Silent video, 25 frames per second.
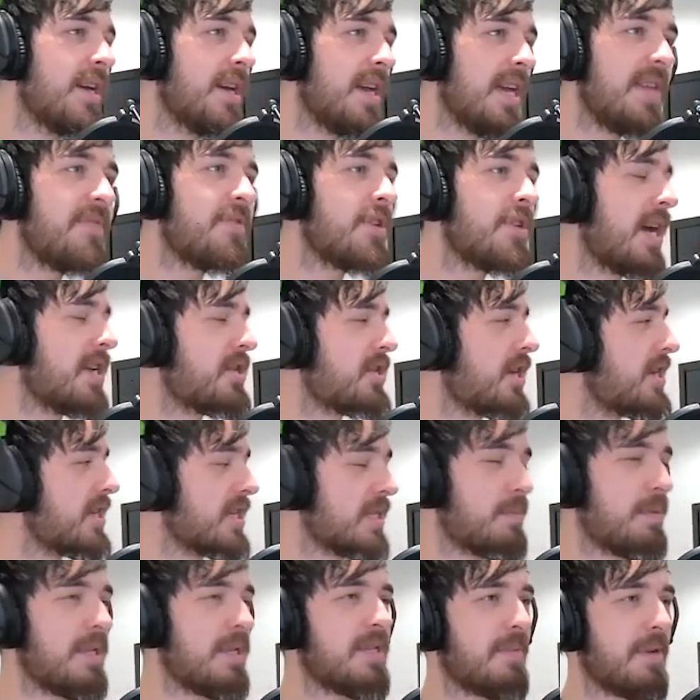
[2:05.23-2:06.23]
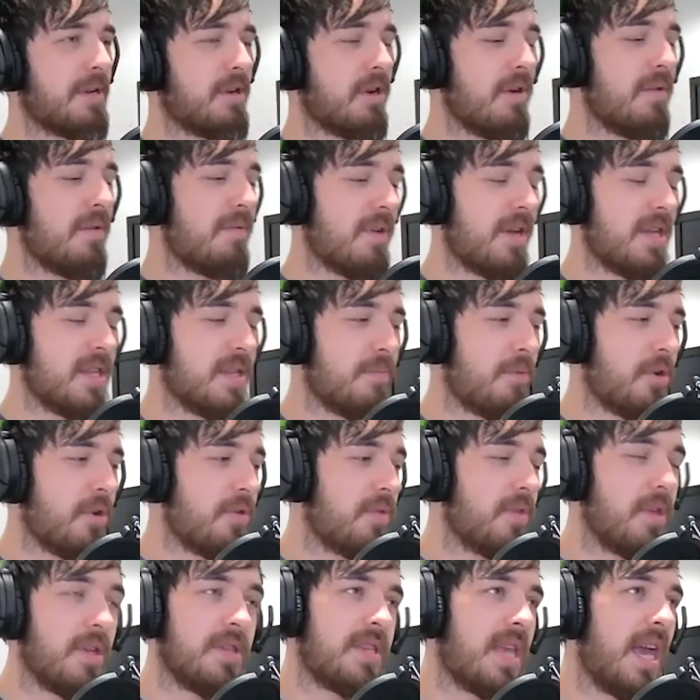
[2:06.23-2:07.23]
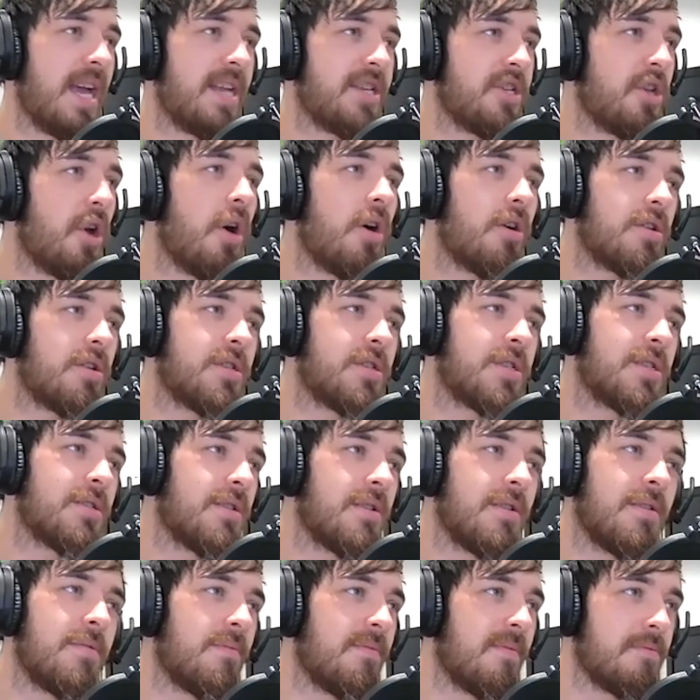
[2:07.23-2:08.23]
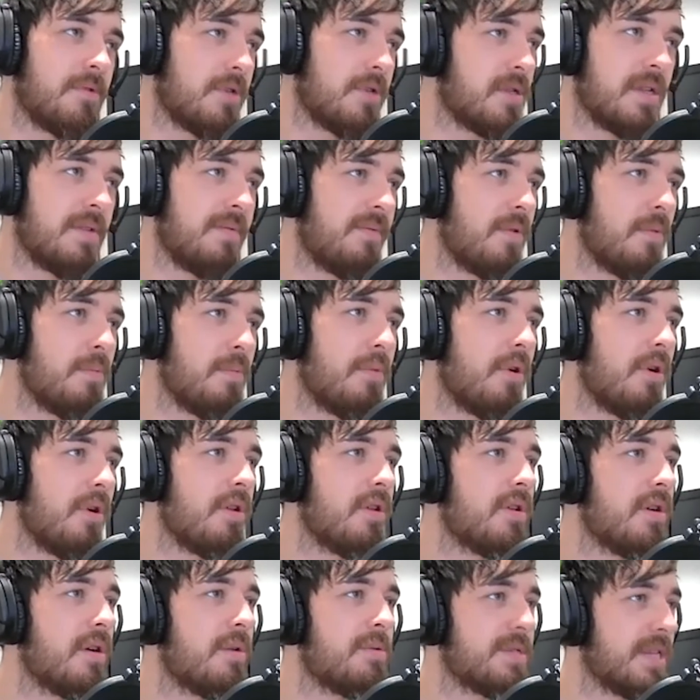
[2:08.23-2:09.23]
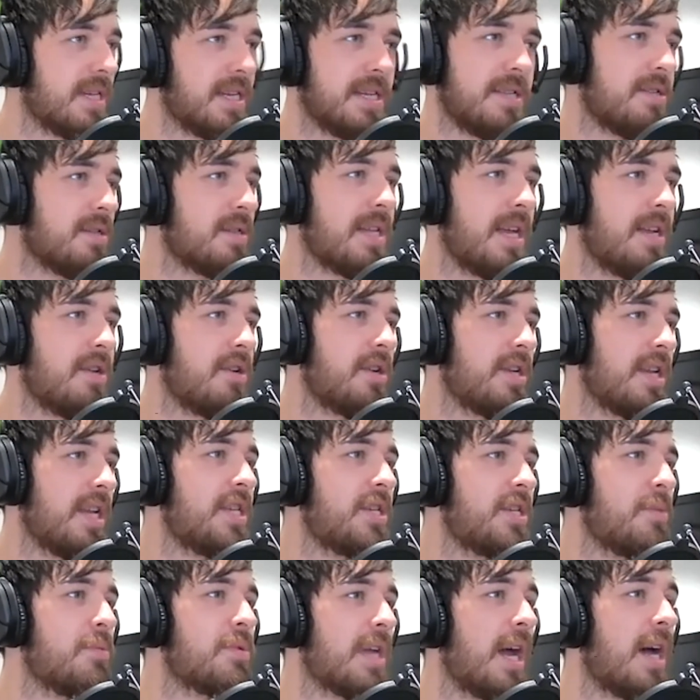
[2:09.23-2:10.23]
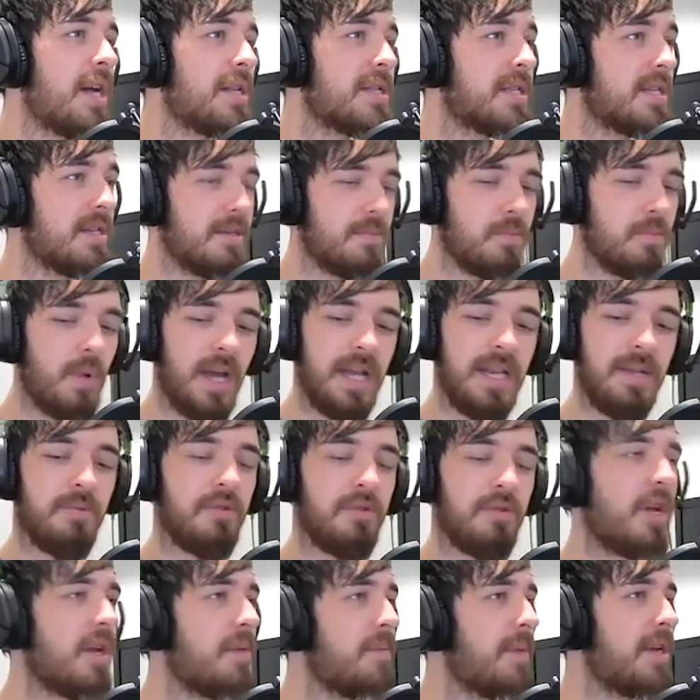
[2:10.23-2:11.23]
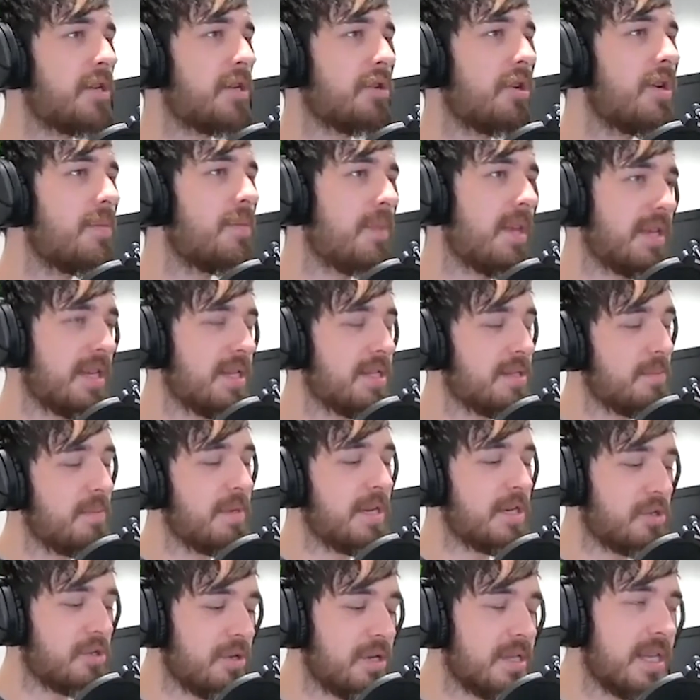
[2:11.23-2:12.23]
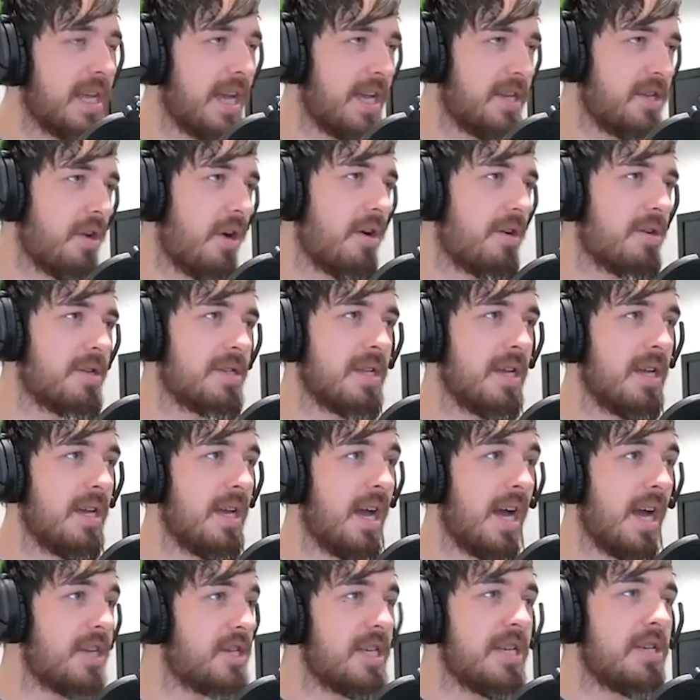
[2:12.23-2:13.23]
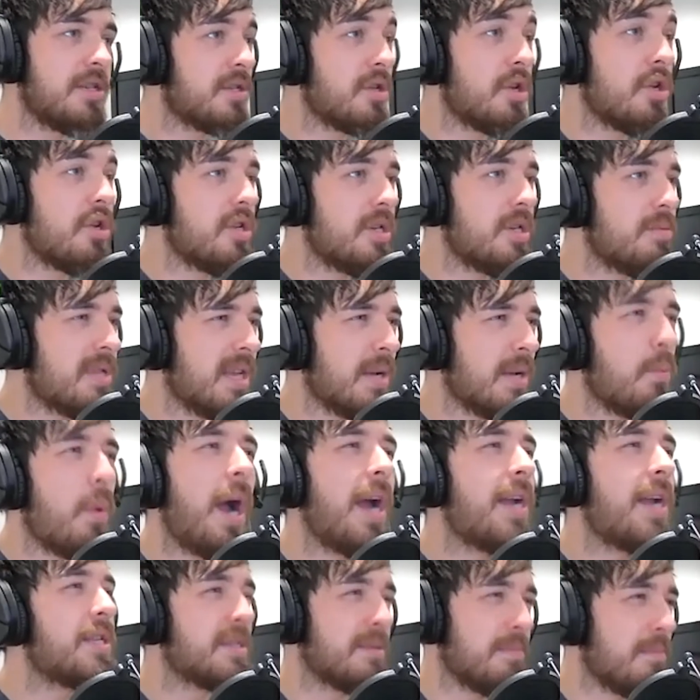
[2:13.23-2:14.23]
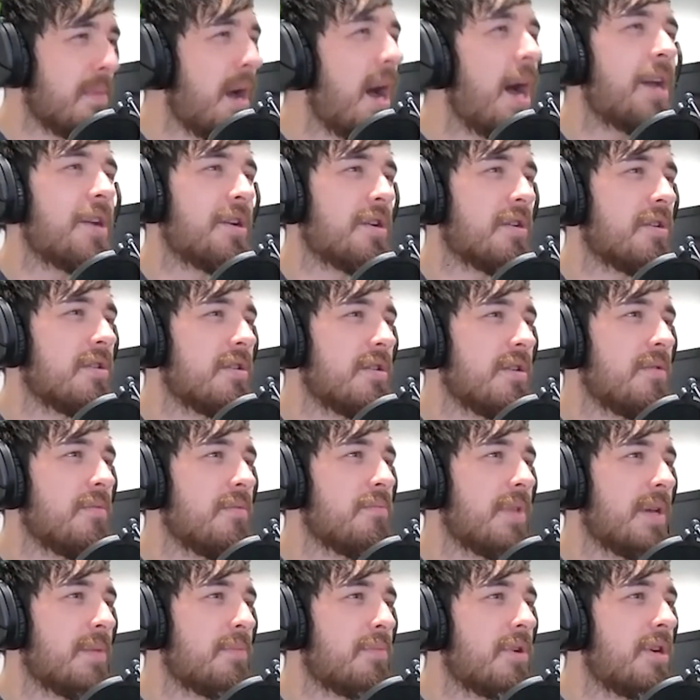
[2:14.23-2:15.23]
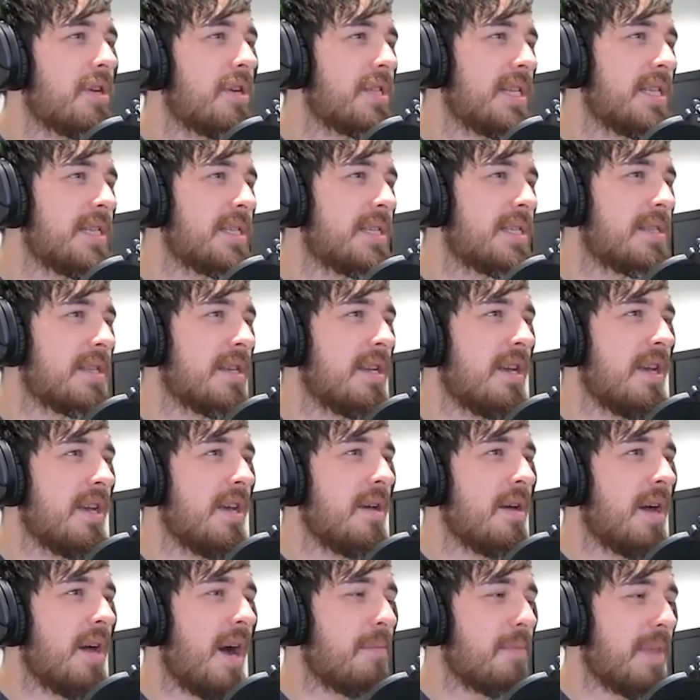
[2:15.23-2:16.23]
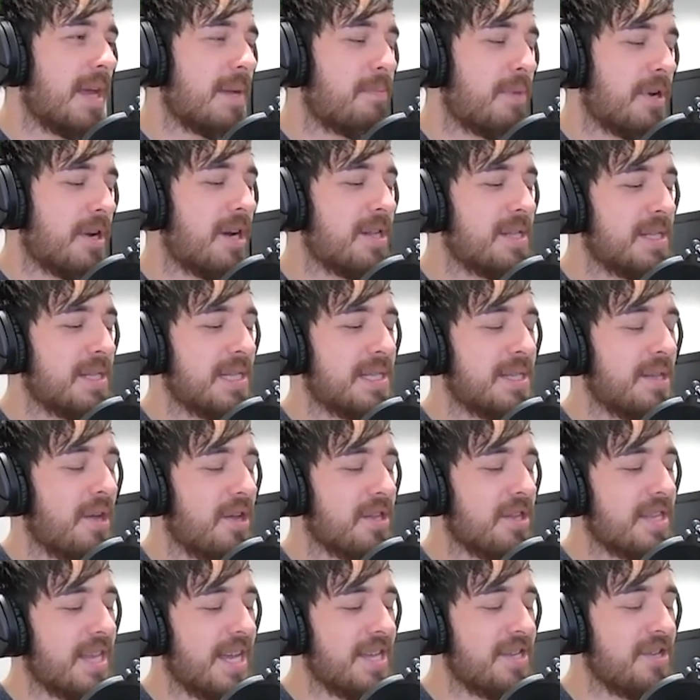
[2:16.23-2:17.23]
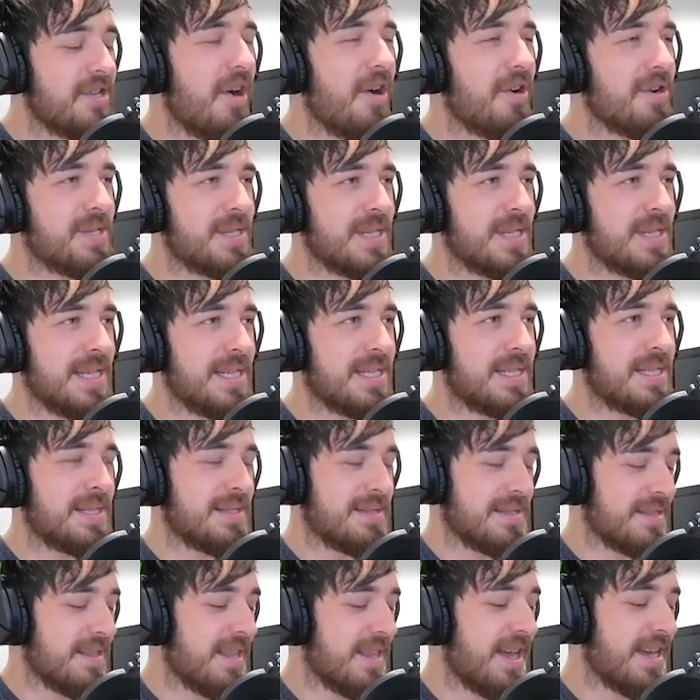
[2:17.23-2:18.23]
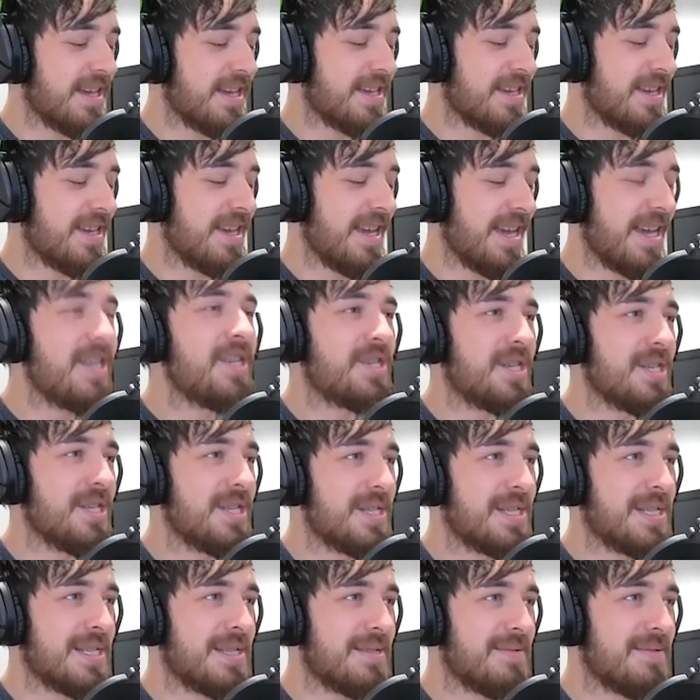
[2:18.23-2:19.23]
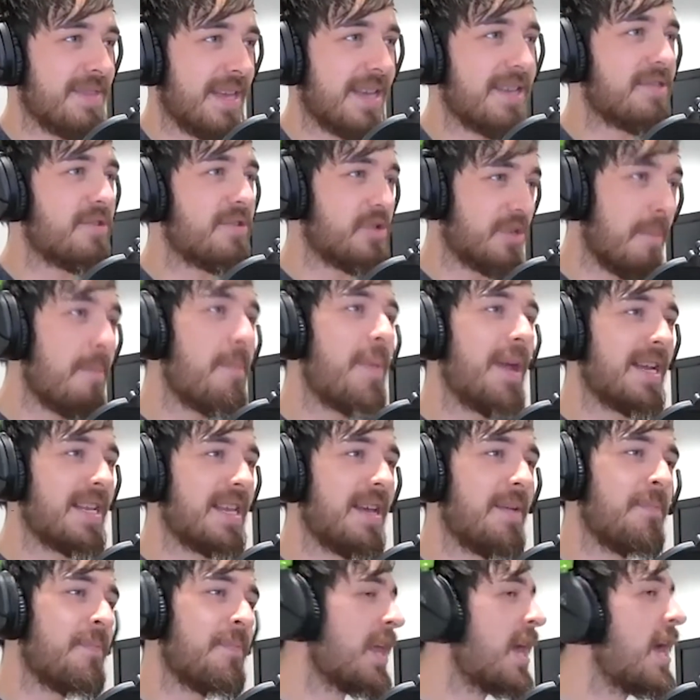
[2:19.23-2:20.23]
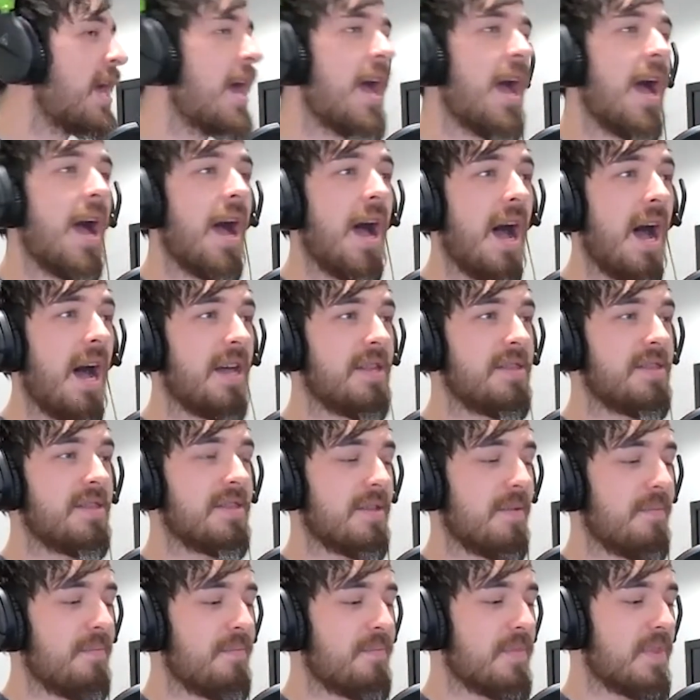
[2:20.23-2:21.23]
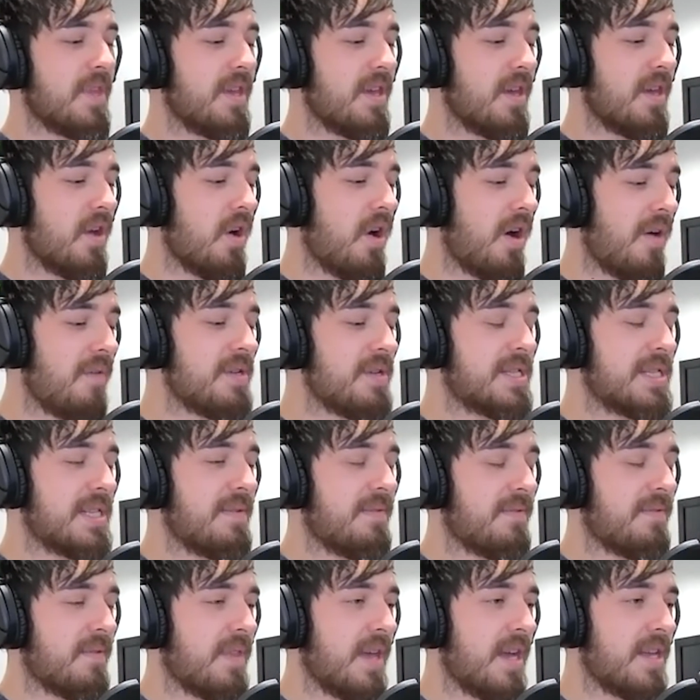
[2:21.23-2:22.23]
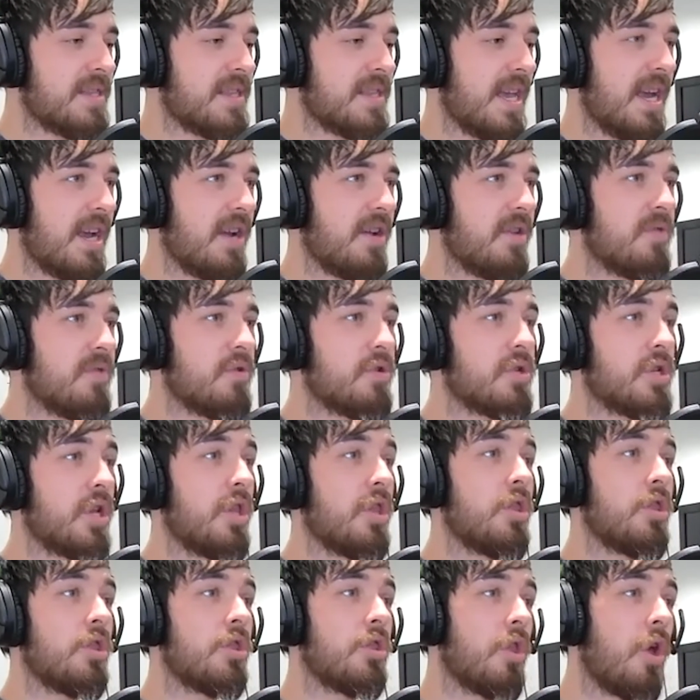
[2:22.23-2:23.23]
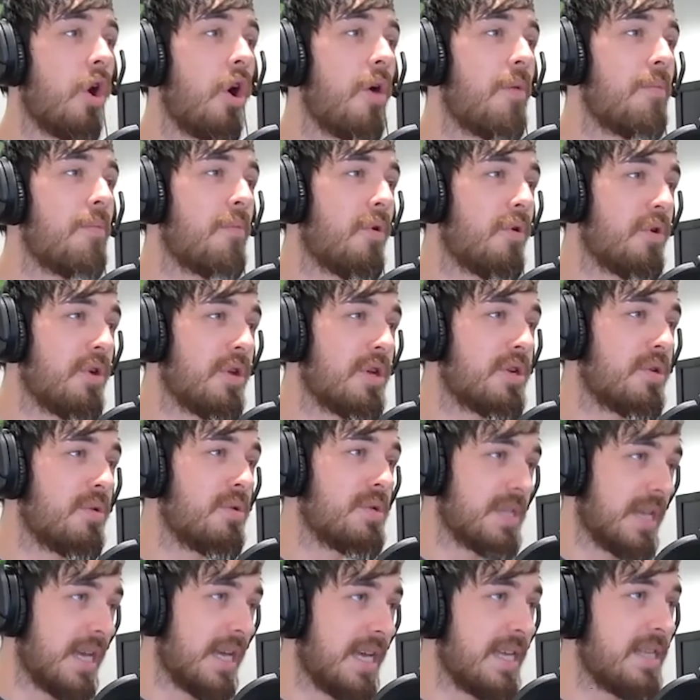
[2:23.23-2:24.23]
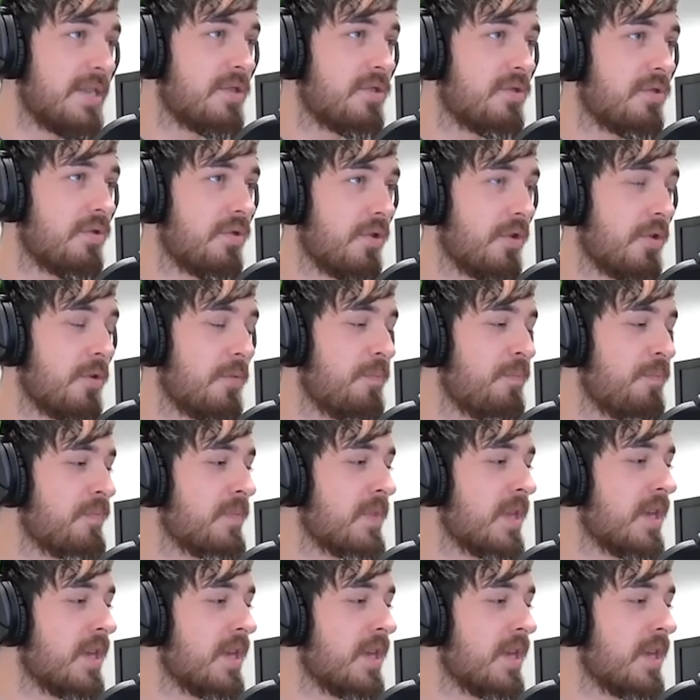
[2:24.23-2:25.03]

Even I tried to explain to my girlfriend about the 10 yards and just in football. I was like, it's just 10 yards. And then she was asking why they were trying to measure it. And I'm like, it's to make sure it's 10 yards. And she just couldn't. She was like, why does it matter? I'm like, because he's not 10 yards. He's like inches. Like there's a big And obviously for that there's a lot more that goes into it.